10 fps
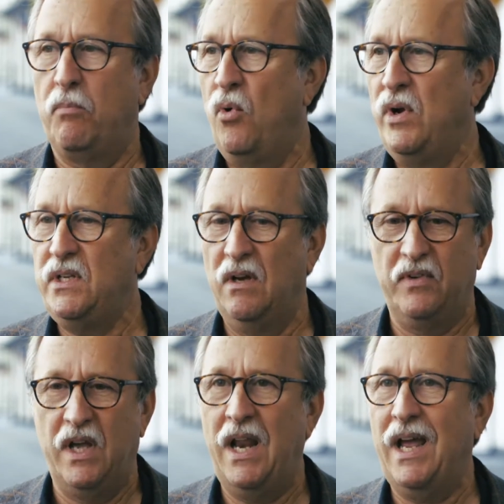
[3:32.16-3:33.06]
point
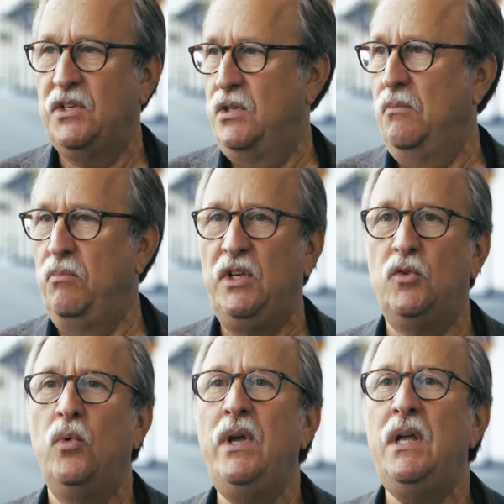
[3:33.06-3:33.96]
of connection
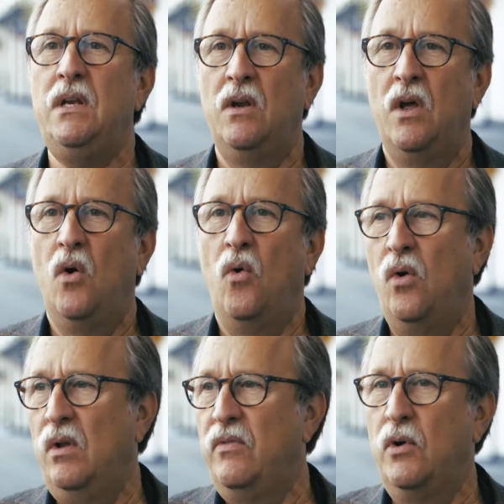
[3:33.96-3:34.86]
between
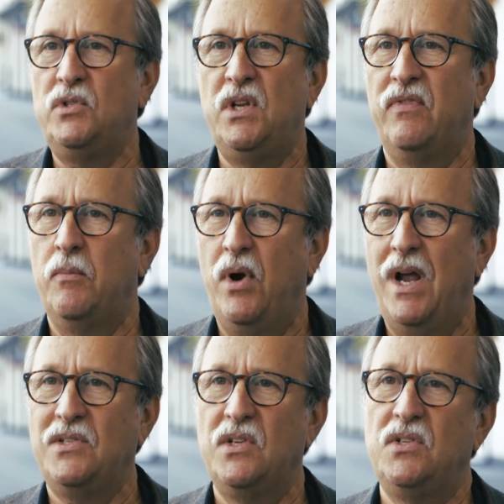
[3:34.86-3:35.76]
all of those different
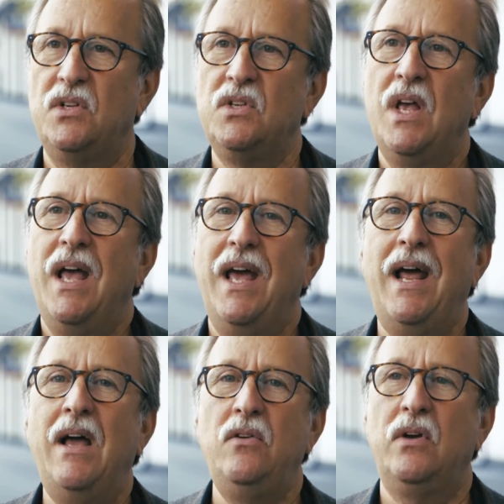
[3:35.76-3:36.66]
processes and
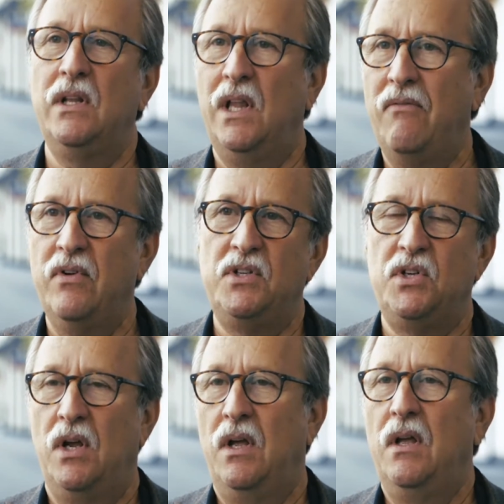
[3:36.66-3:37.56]
how you can
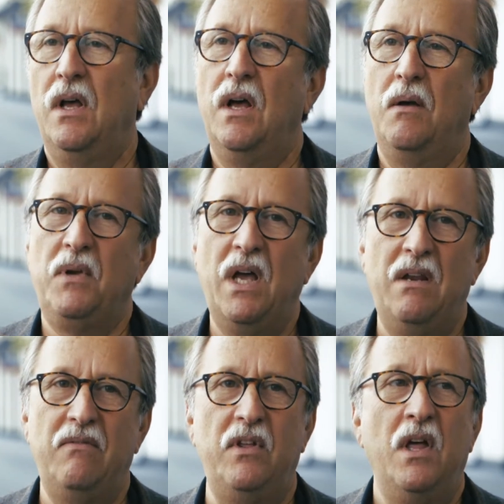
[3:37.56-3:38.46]
leverage
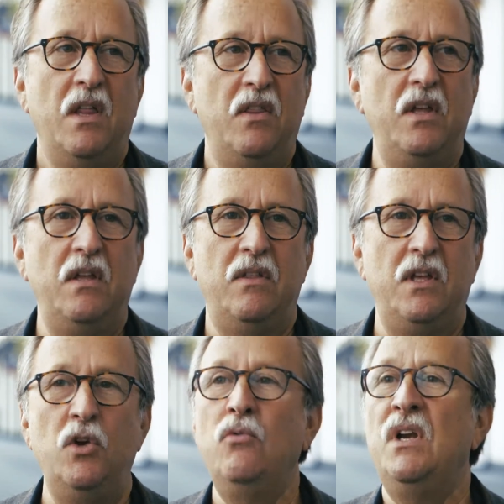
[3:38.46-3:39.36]
kind of the
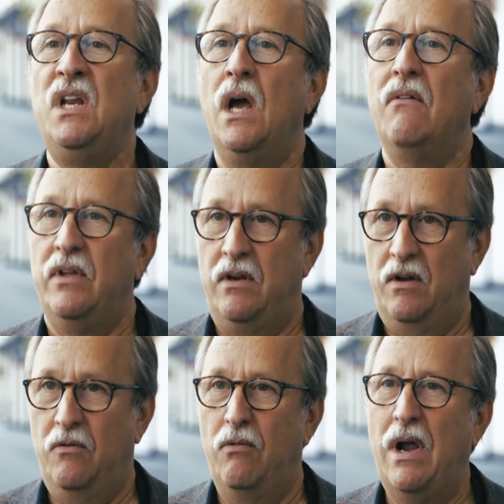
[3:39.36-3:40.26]
unity of it
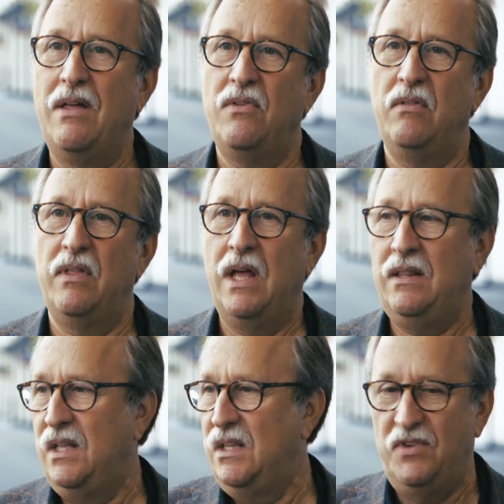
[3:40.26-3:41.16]
rather
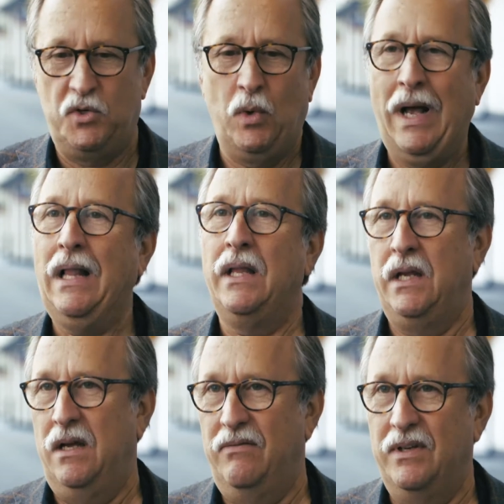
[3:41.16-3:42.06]
than the
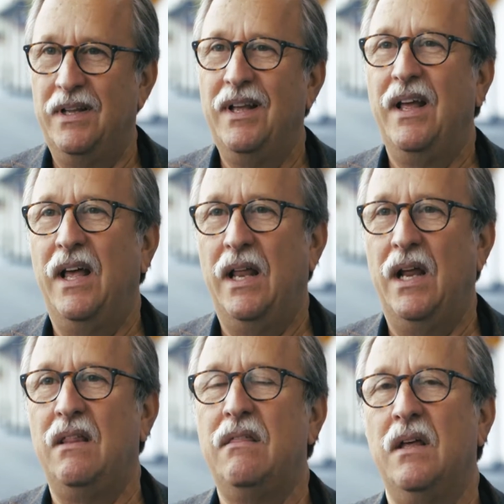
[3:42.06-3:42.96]
individuality of it. And
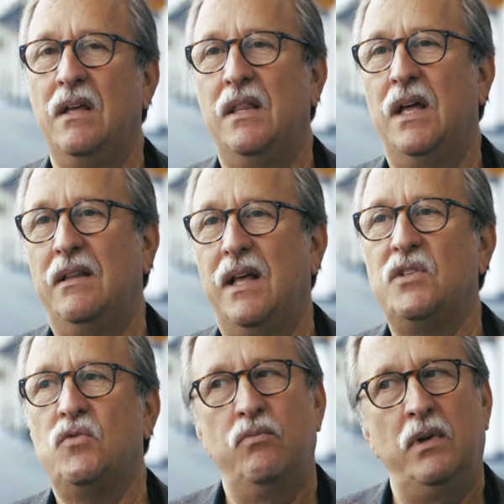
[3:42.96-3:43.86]
I think that
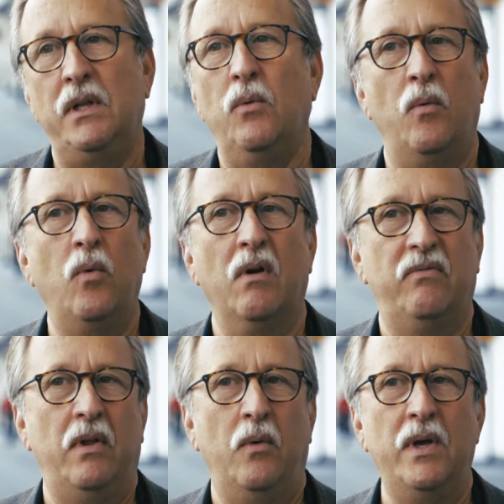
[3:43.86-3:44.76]
that's really what
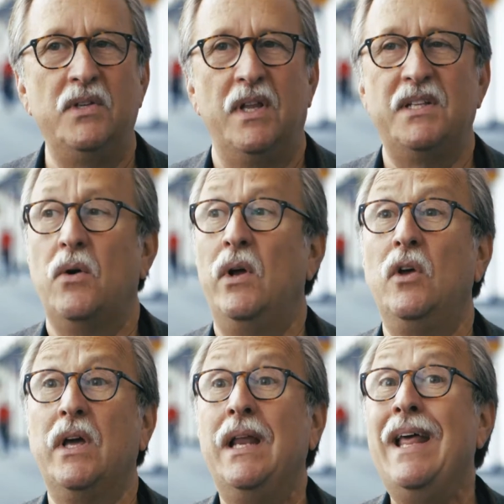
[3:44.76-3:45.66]
workflow is, and that's how I
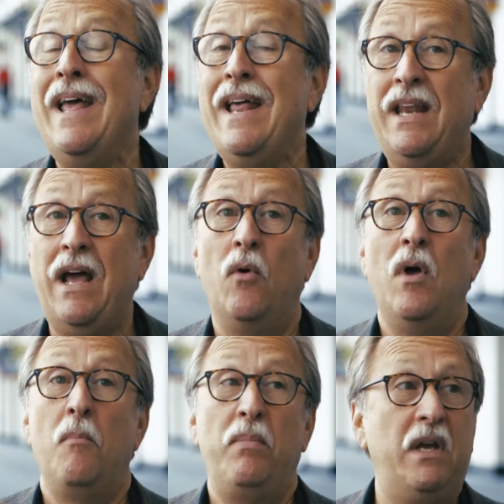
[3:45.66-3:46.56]
look at it. Now,
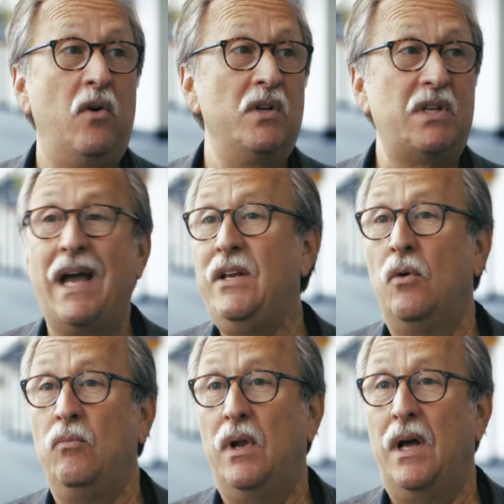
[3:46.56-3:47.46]
because
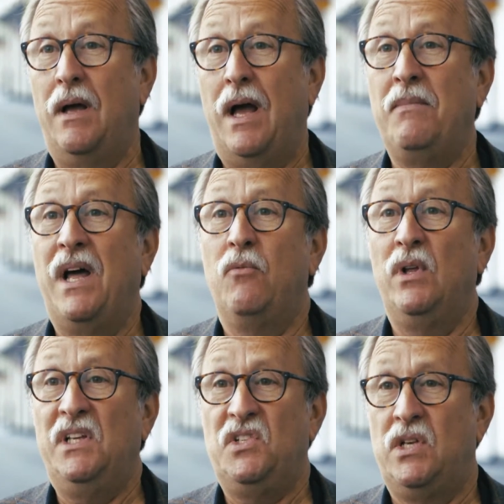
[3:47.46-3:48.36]
I'm not
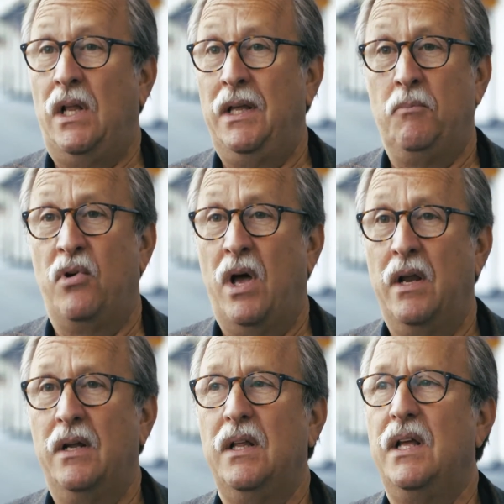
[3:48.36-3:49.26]
really selling
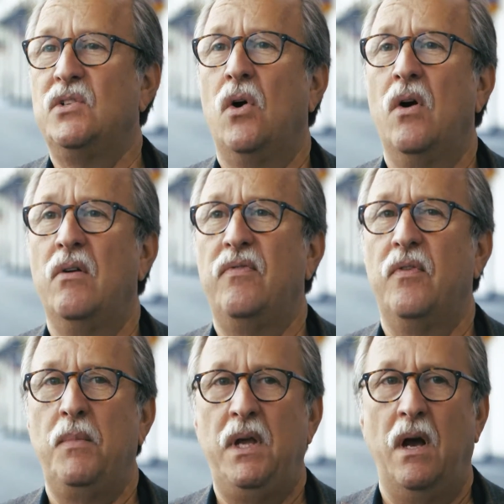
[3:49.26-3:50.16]
product, it's hard
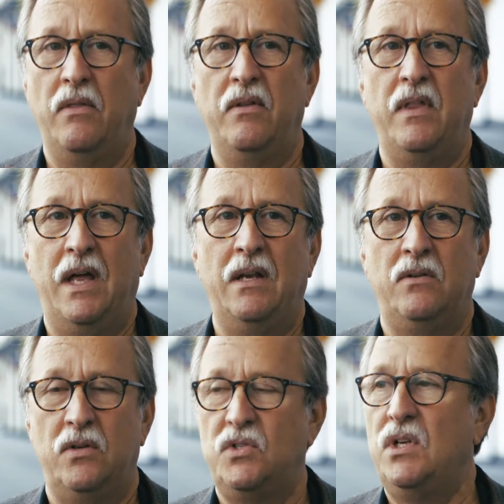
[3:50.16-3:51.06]
for me other than
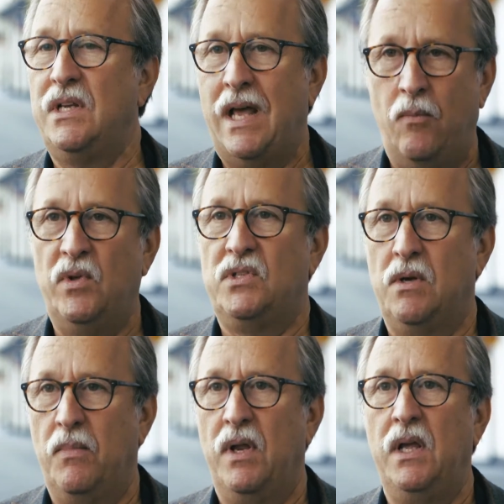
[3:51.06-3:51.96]
to sit down with
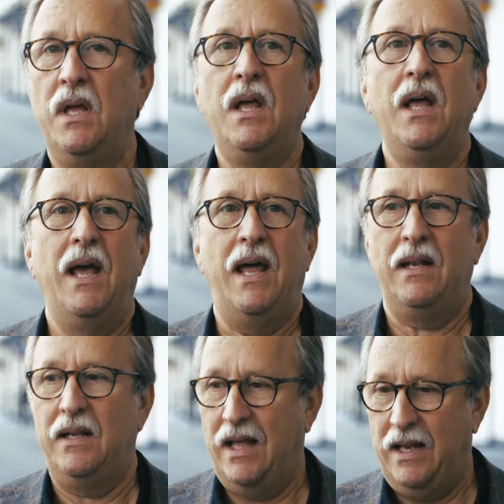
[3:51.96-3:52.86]
somebody,
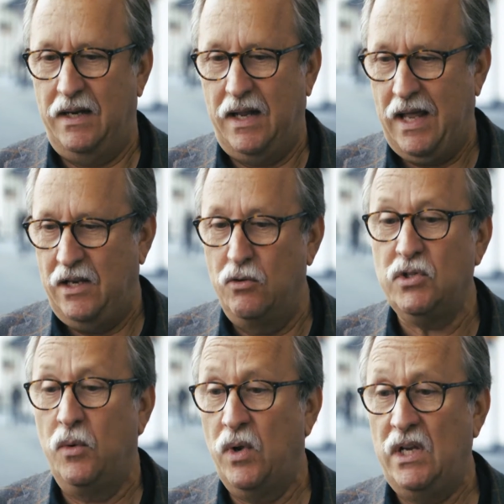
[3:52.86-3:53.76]
and
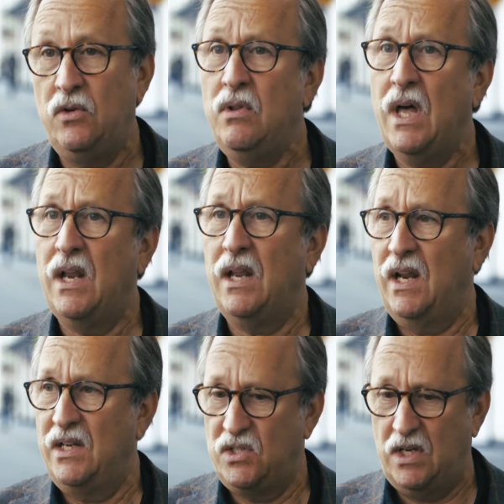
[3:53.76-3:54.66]
usually when I do that,
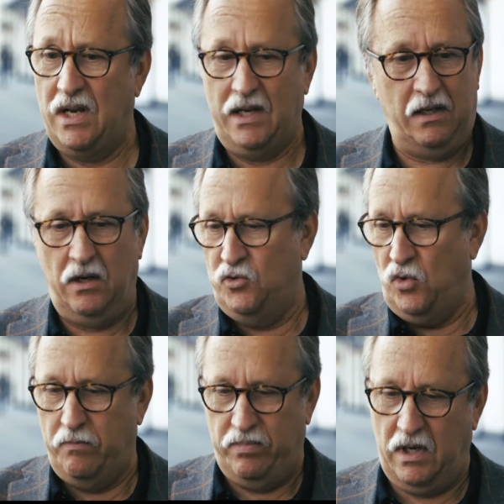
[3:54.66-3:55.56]
and I you know,
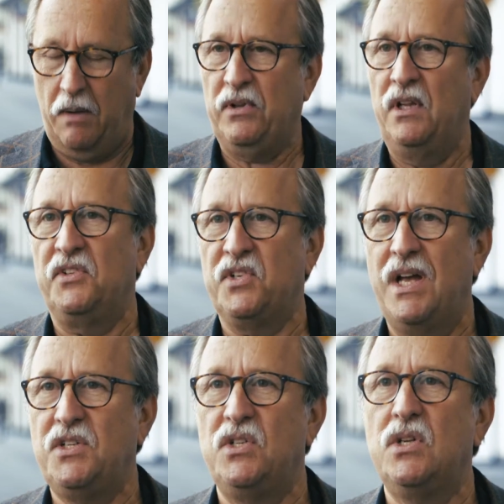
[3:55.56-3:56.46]
draw up a couple little
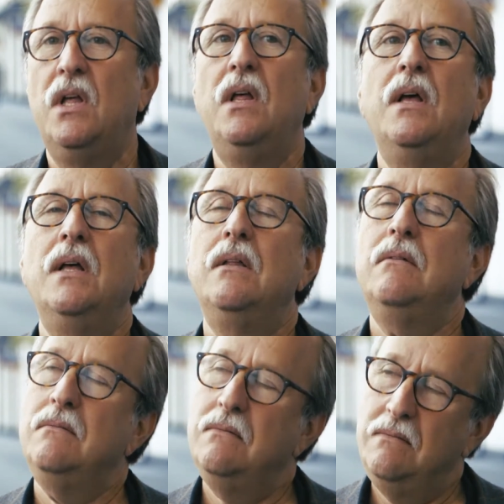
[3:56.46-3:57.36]
sketches,
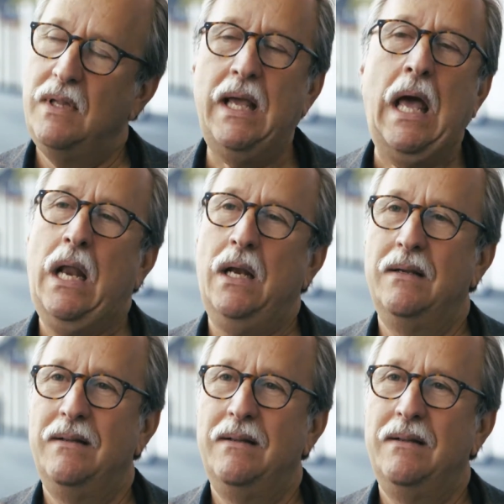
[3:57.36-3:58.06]
they get it.